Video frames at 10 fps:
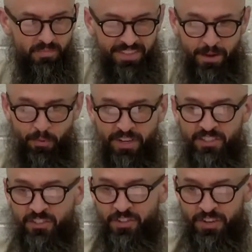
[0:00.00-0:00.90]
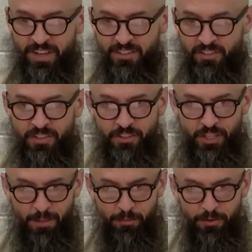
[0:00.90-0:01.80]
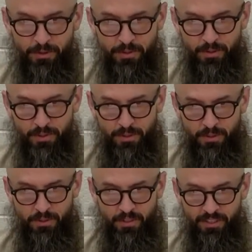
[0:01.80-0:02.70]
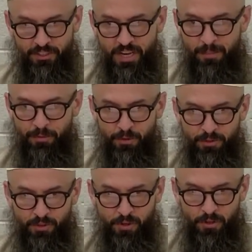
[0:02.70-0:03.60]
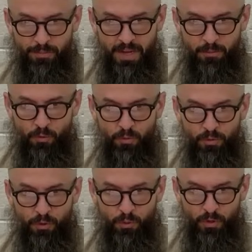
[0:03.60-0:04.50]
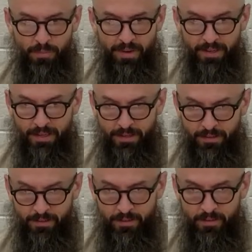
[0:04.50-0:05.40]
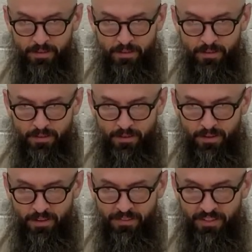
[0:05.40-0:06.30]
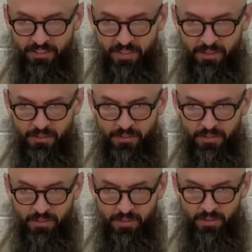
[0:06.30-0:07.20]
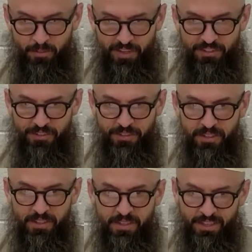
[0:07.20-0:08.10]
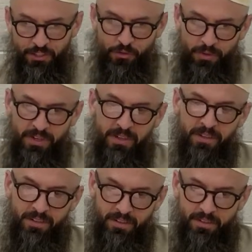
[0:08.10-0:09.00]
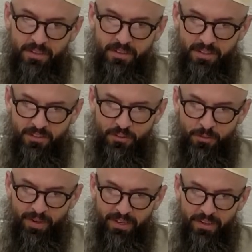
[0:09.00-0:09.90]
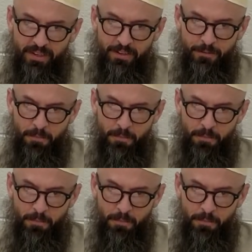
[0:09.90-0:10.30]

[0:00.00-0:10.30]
And that brings us to the next chapter. The next chapter is called Babu Dukhuli Mecca. And this is basically entering into Mecca.